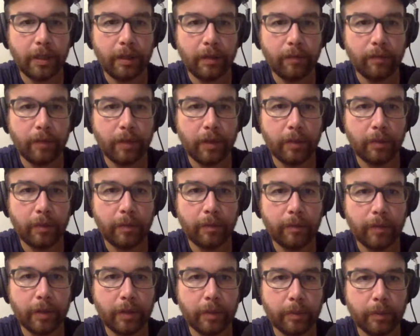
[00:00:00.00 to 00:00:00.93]
environment
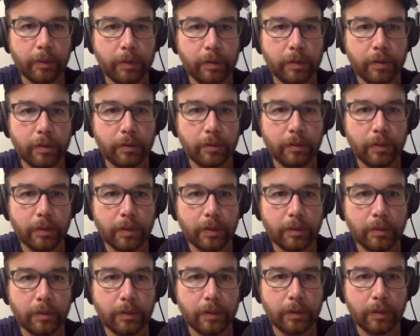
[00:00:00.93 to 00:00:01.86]
variables, or
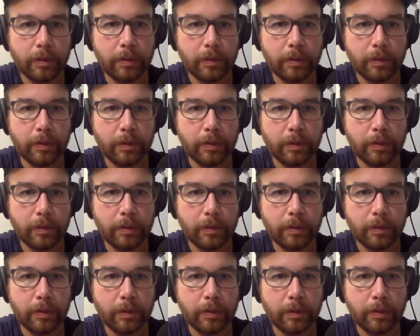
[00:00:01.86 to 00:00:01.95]
this will